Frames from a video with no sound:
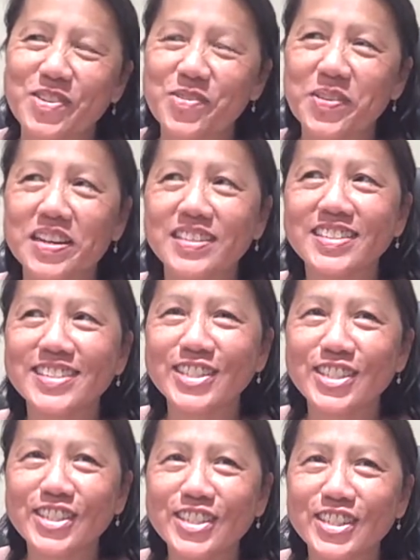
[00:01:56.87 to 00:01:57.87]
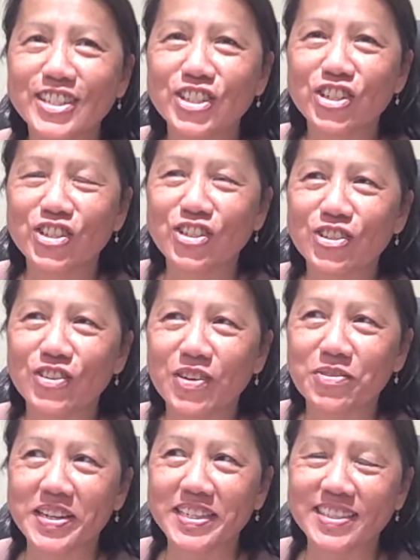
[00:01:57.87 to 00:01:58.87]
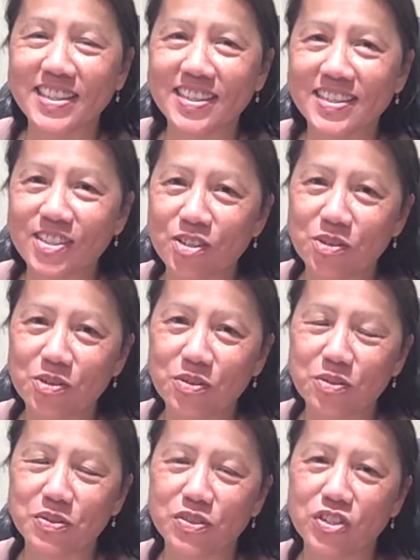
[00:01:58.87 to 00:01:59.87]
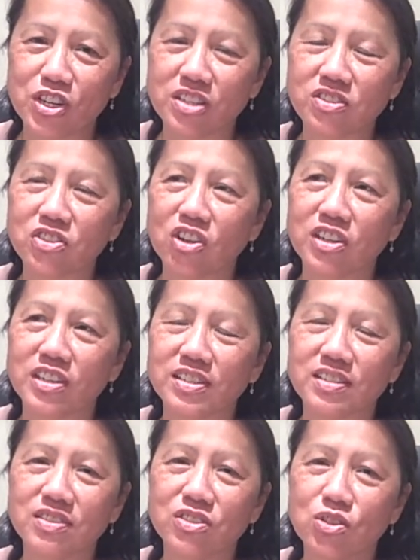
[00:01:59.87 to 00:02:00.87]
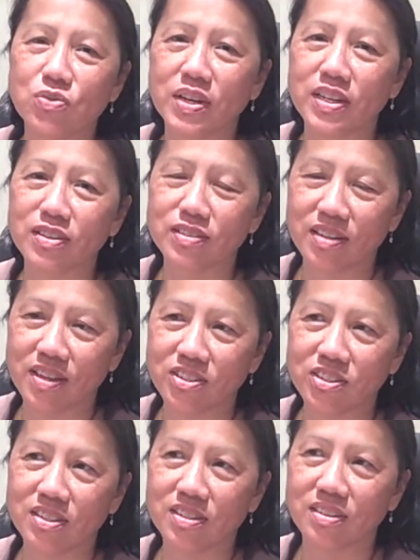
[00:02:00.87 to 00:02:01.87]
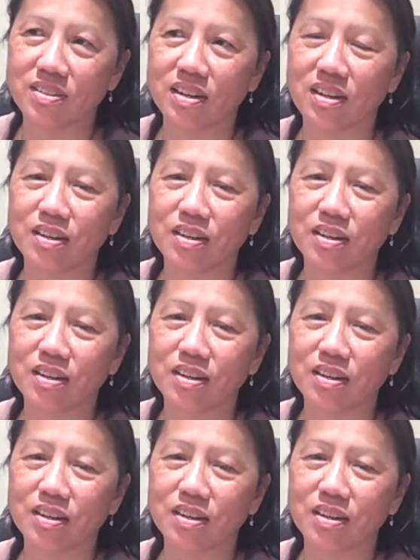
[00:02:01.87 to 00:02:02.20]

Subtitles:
Well, I listened to Rick Dees, who just started his new radio station,